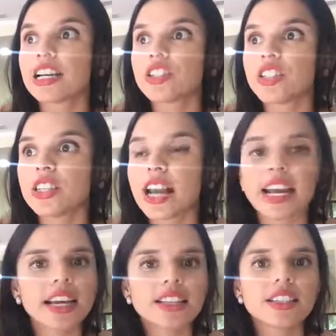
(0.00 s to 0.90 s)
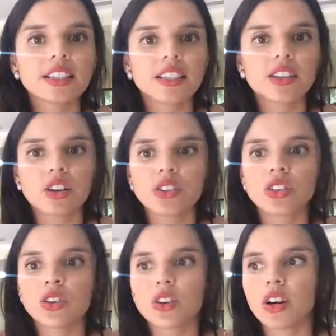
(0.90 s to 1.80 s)
she said, I guess this is
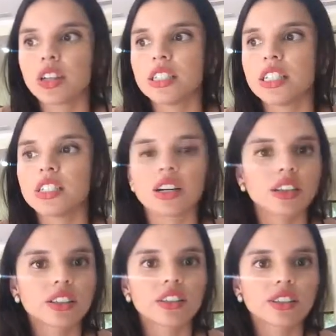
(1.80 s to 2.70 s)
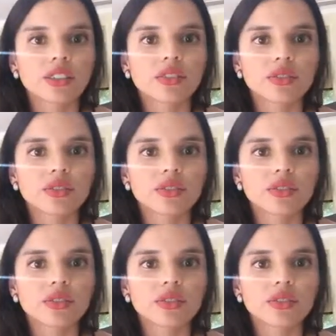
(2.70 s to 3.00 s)
also a detox